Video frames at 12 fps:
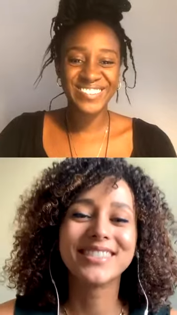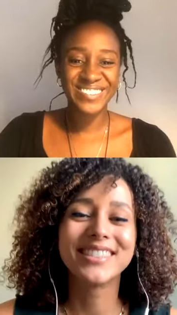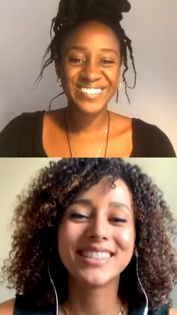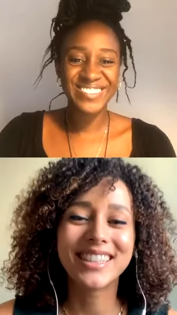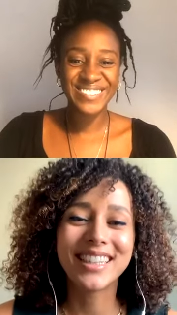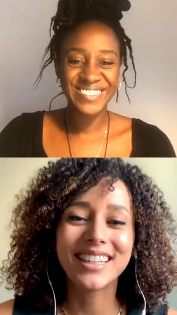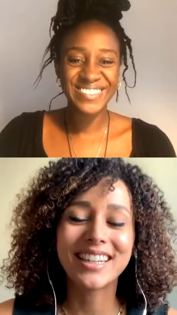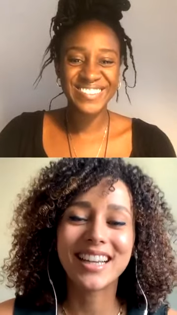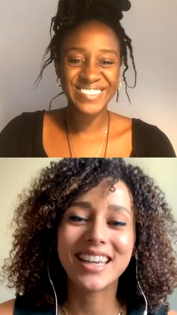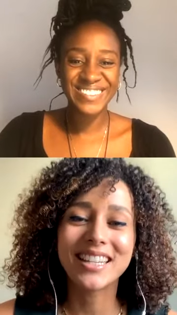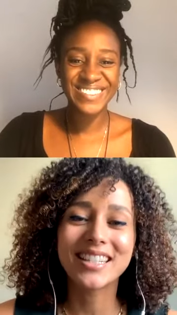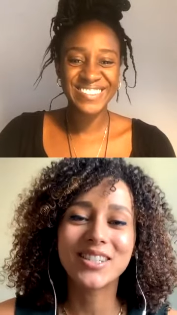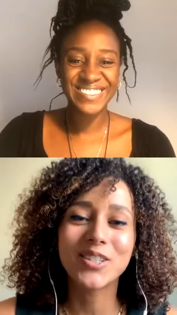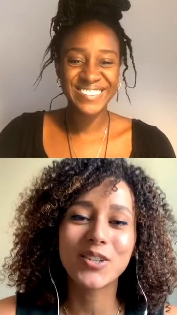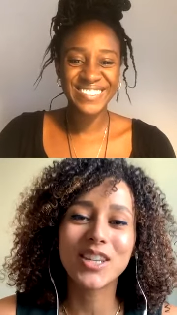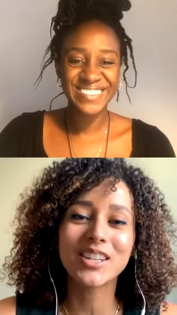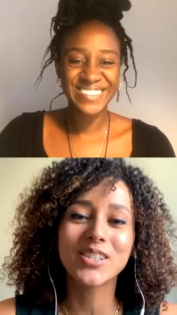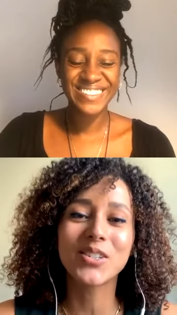Speaker 1: so yeah, he's
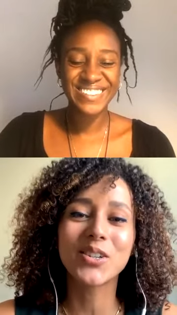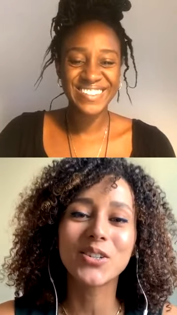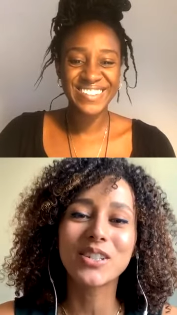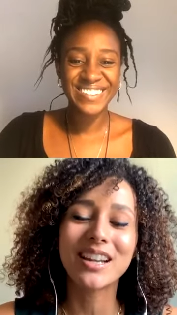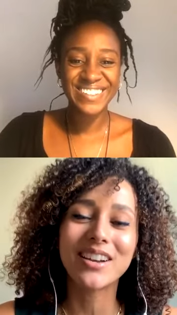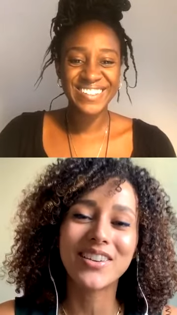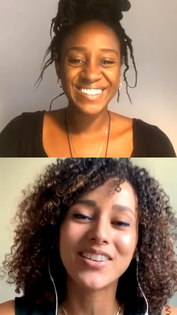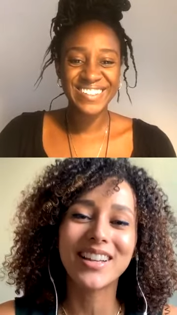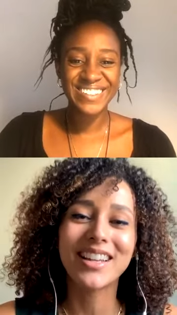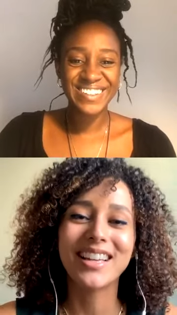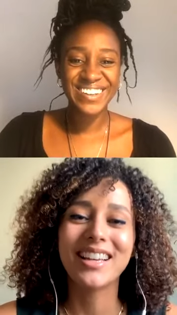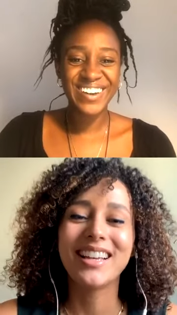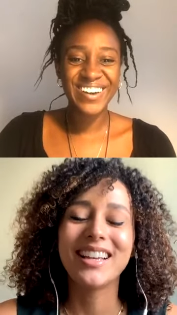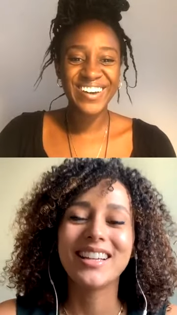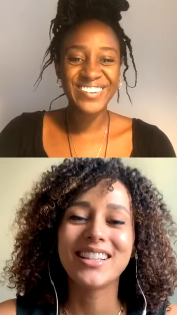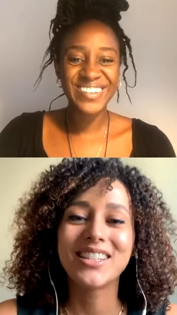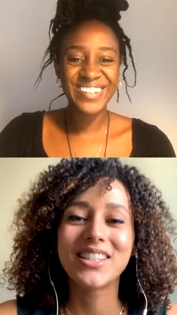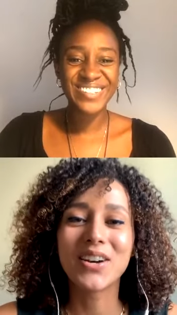two years old now.
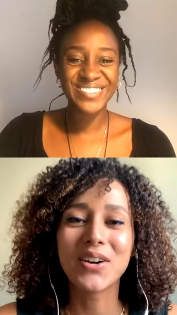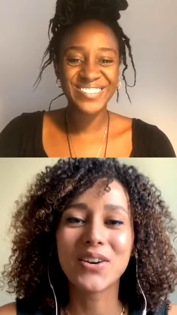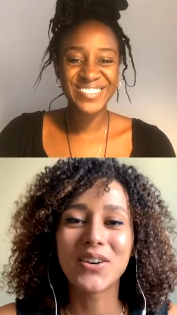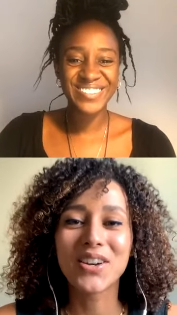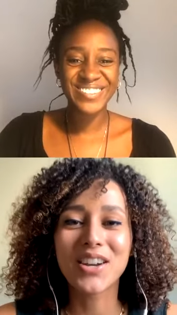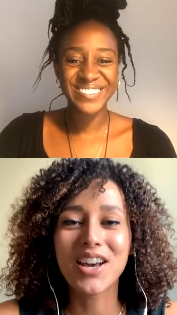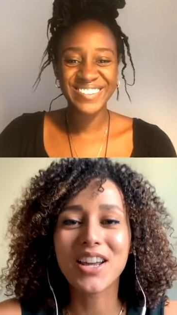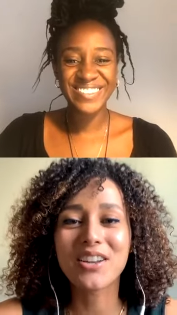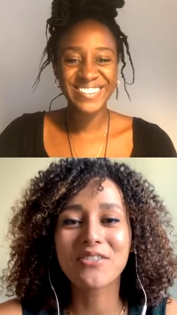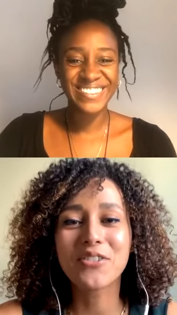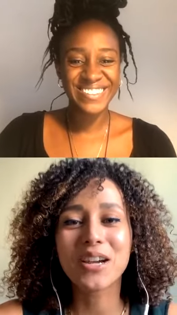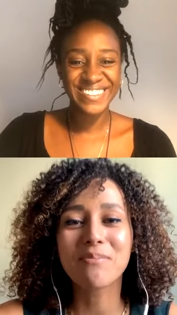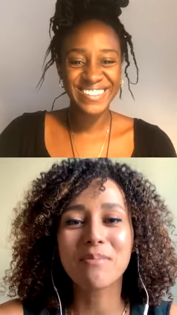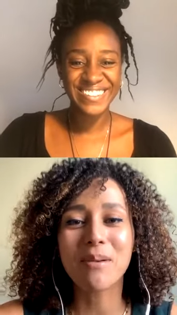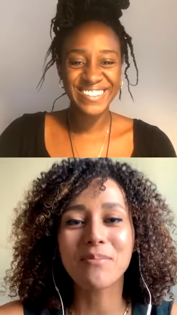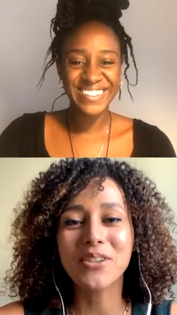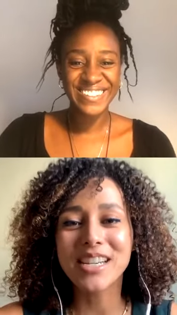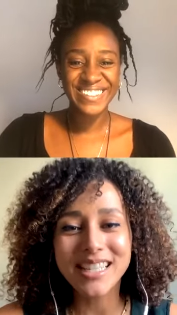Oh, so a lot of great
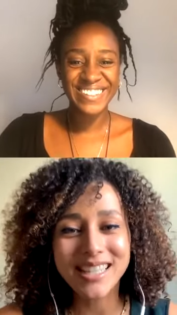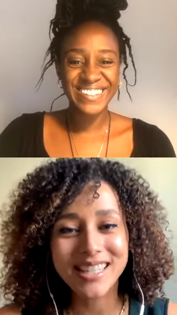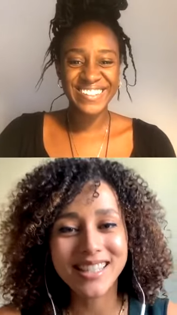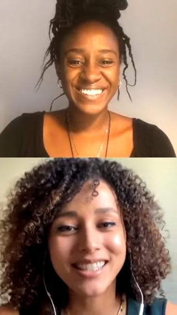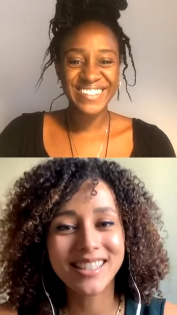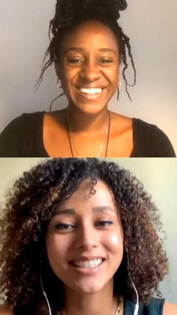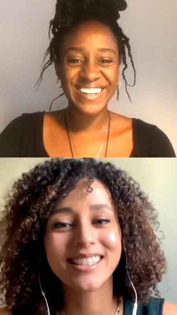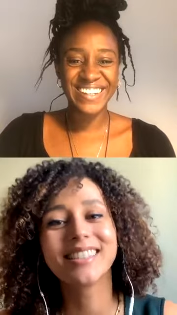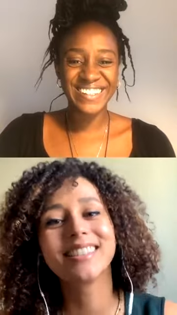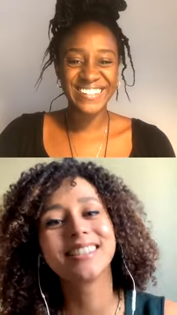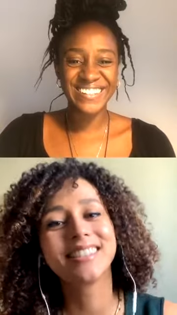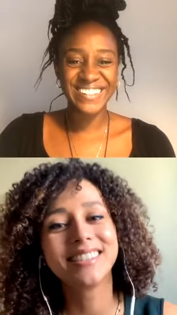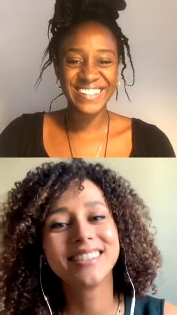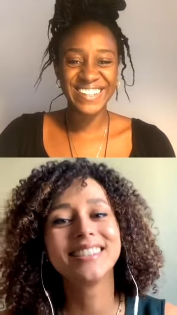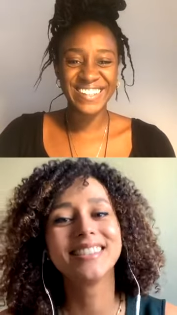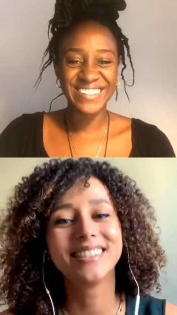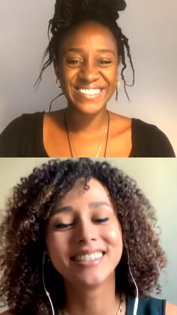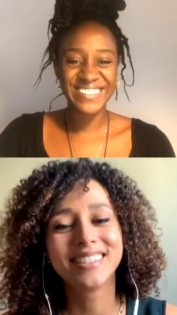memories.
Speaker 2: Yes,
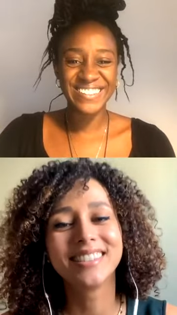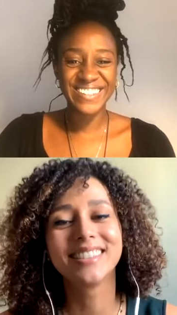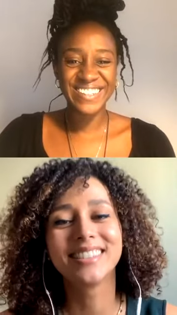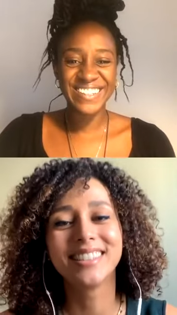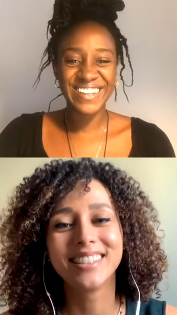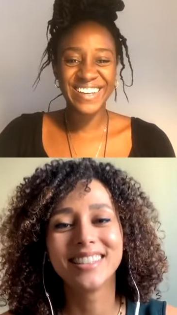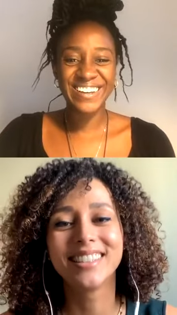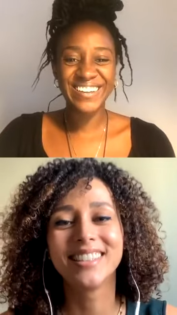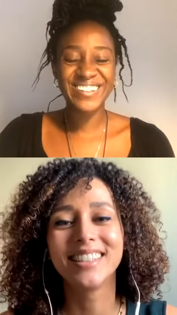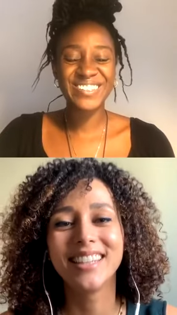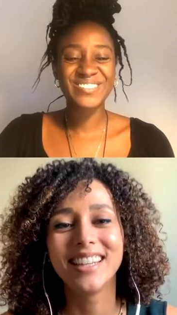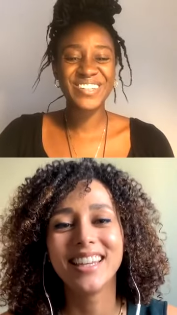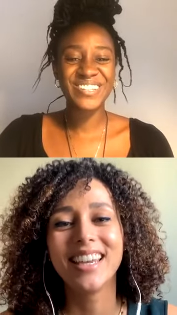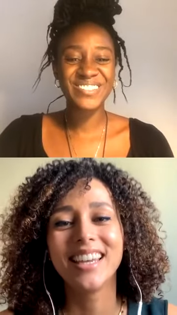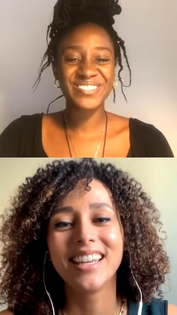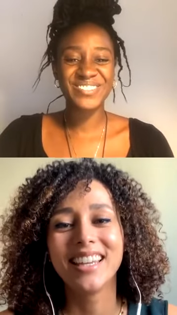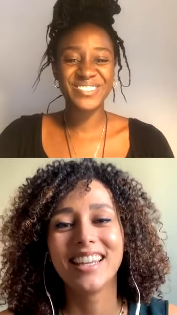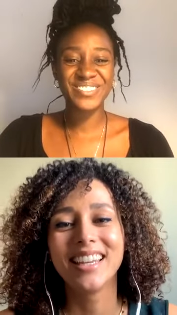yes. Oh, it's
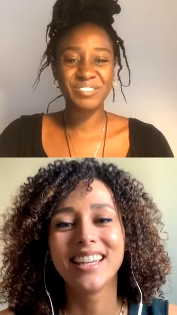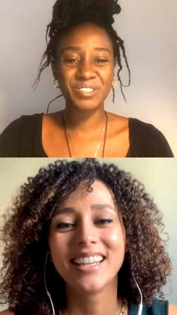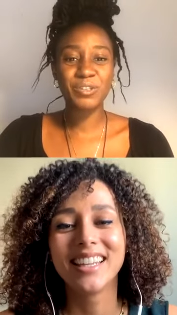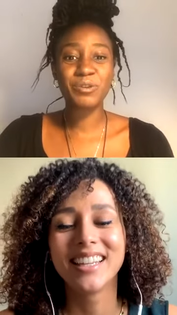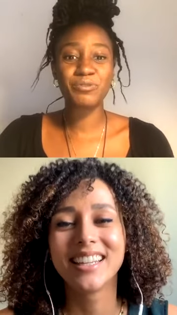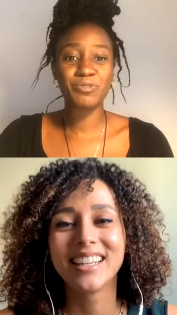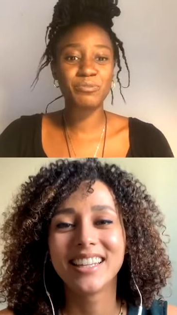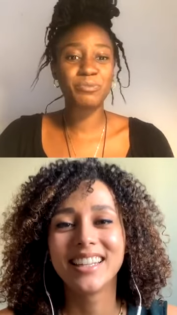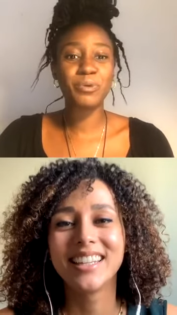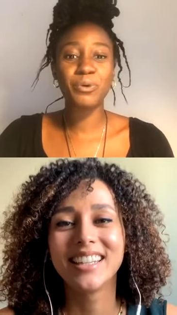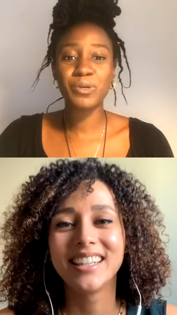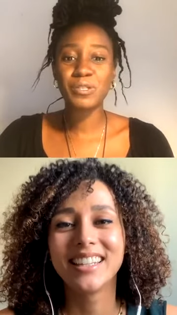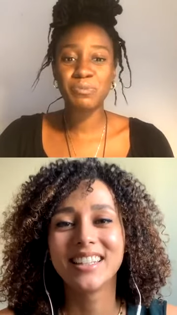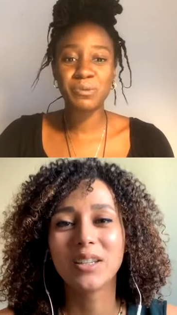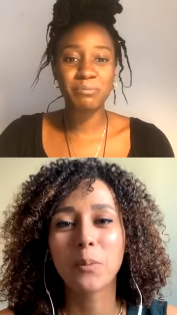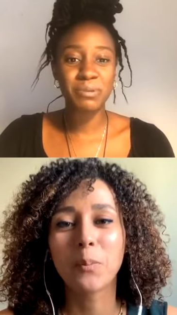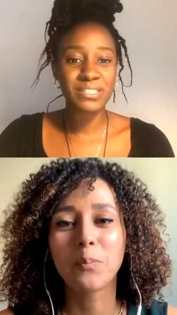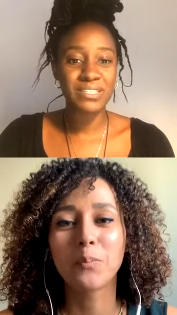wonderful. So you've you've always
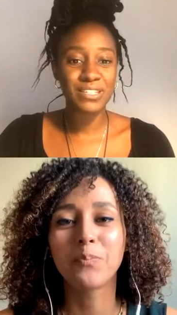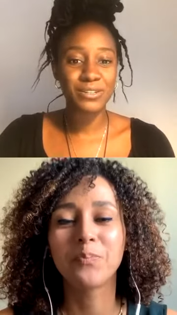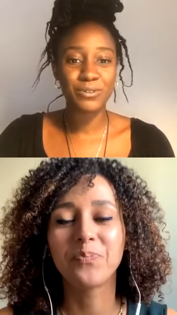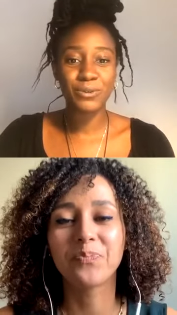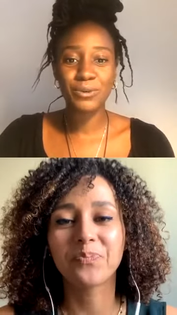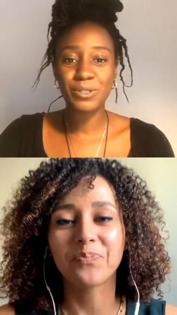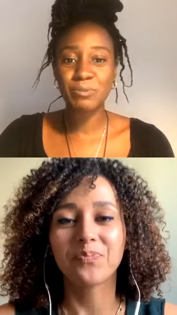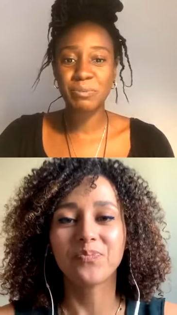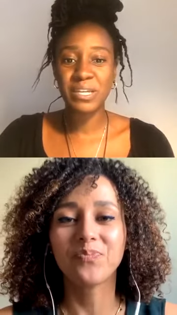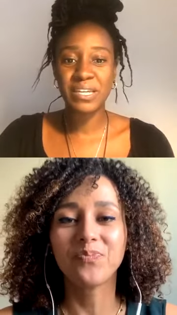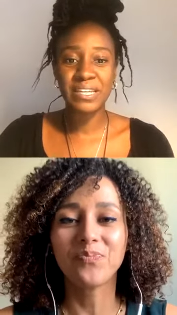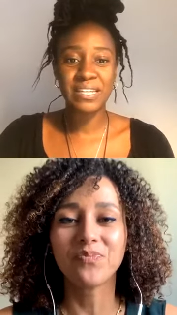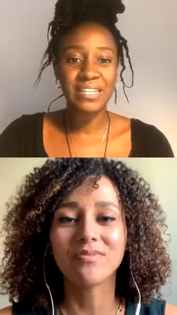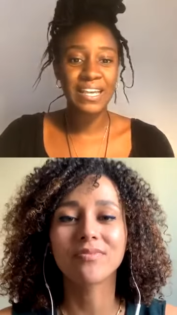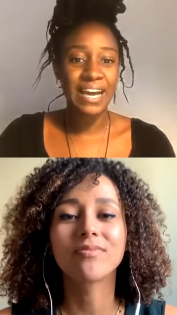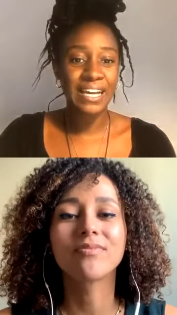been busy. You've always been